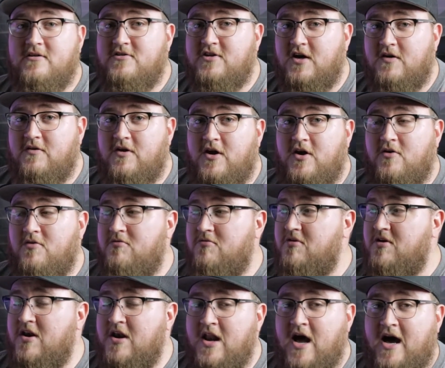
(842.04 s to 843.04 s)
Don't know,
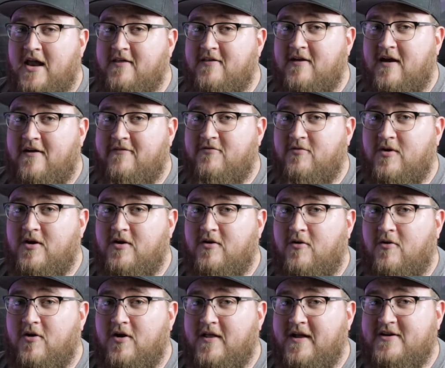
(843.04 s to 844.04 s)
not a software
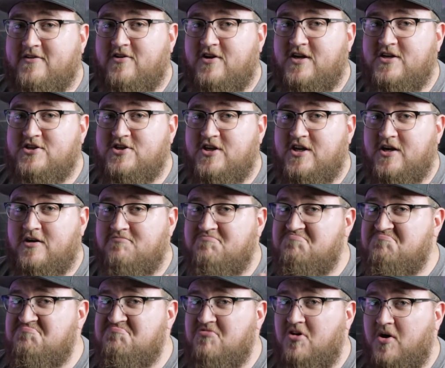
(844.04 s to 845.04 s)
or electric engineer.
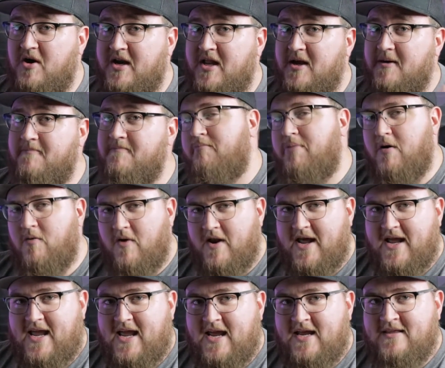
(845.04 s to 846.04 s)
No idea. But what
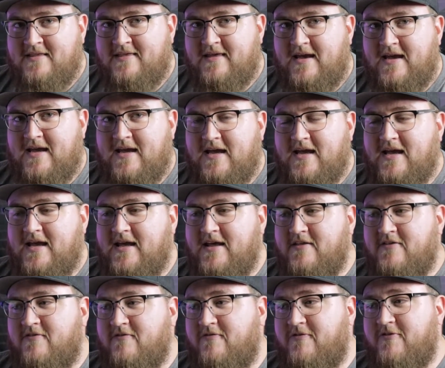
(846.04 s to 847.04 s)
I can say
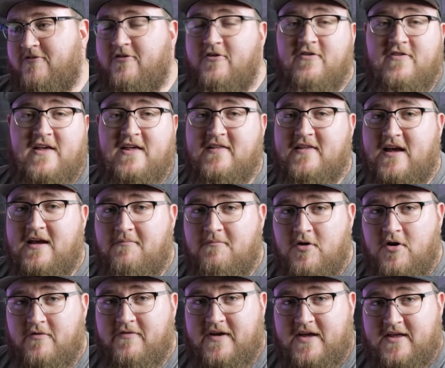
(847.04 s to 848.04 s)
is for certain things like
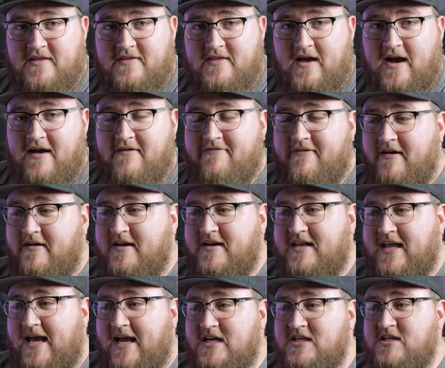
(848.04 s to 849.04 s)
movies, I found it
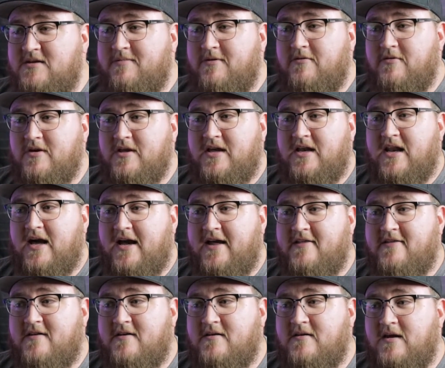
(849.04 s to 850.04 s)
to actually be really
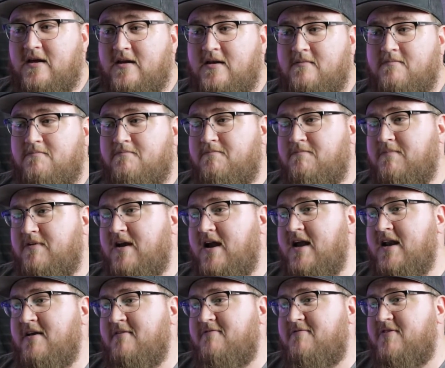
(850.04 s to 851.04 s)
nice and
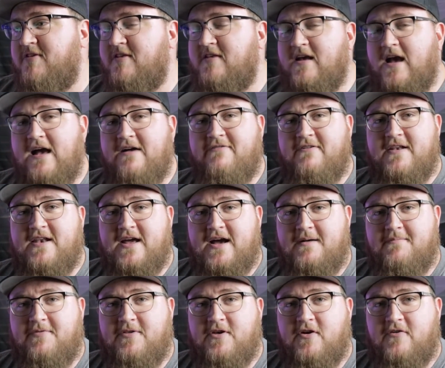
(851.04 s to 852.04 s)
kind of softened
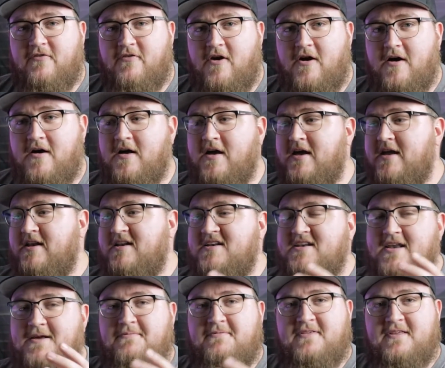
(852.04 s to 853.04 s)
up the overall
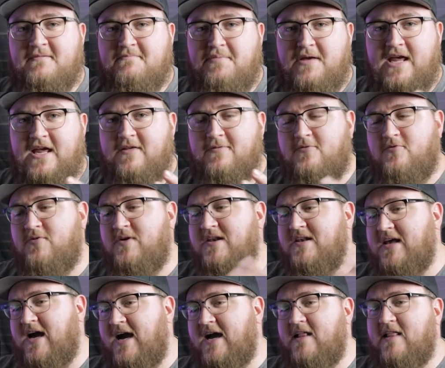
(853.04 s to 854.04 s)
dips and peaks
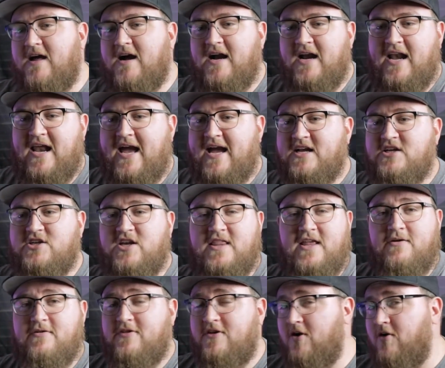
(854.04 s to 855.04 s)
between dialogue and action. And
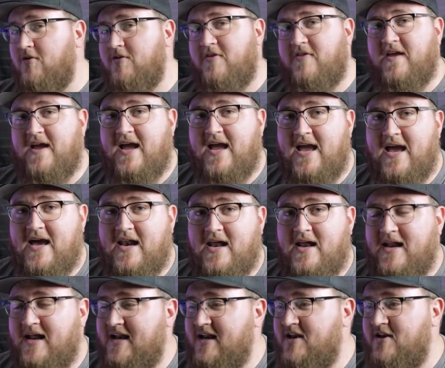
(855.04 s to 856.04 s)
that was the only thing I had
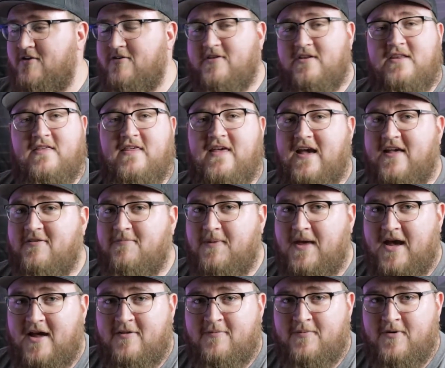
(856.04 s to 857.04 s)
on. I didn't use any of the
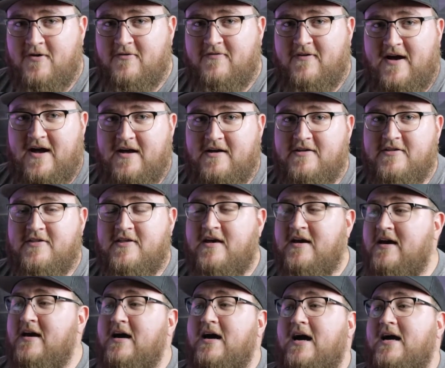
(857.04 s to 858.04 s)
SBX profiles.
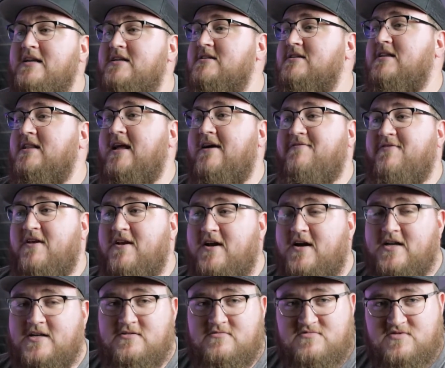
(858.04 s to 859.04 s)
I just left it
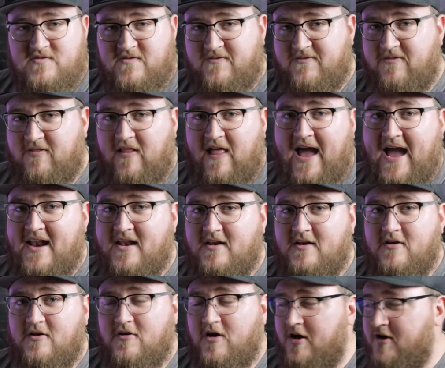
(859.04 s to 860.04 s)
on flat
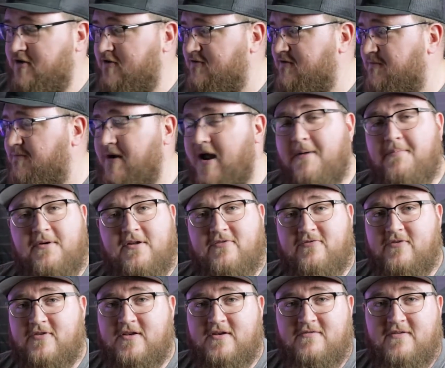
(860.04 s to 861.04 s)
acoustic properties
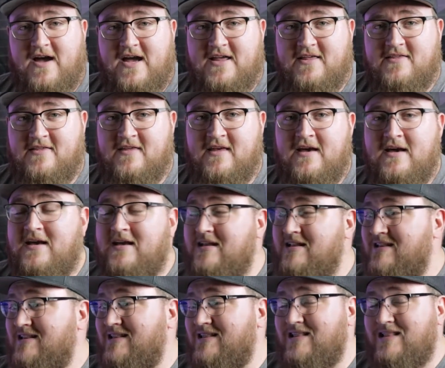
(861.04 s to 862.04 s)
for the device,
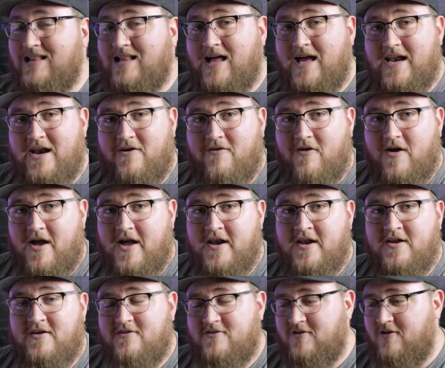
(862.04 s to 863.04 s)
let it
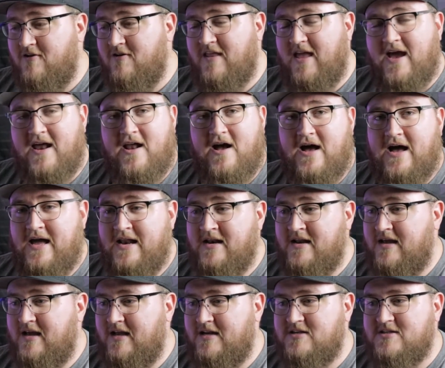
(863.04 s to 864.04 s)
run, turn that
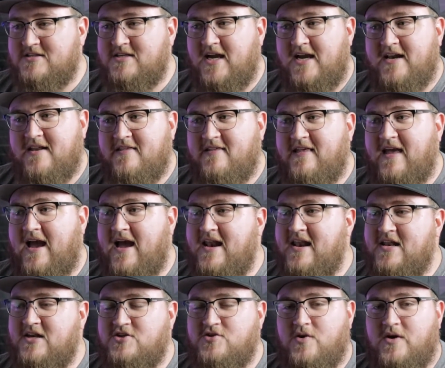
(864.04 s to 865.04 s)
on, and just kind of sat
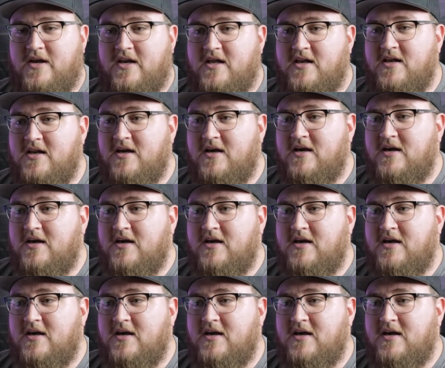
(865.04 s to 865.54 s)
and enjoyed it.